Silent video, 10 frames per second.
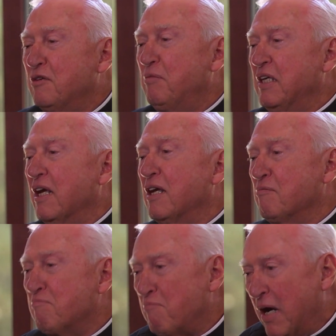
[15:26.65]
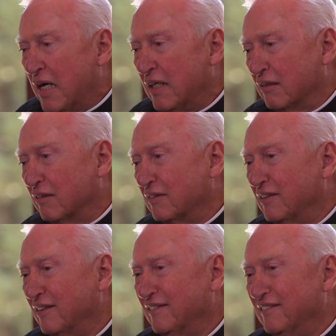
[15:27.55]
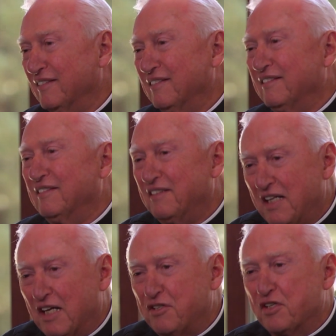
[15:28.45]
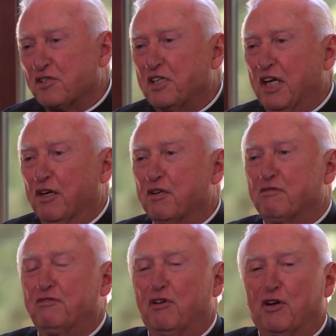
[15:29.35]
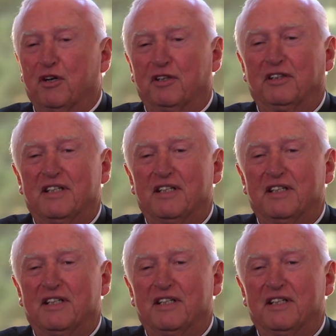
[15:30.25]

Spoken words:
to be admired, not just cared for.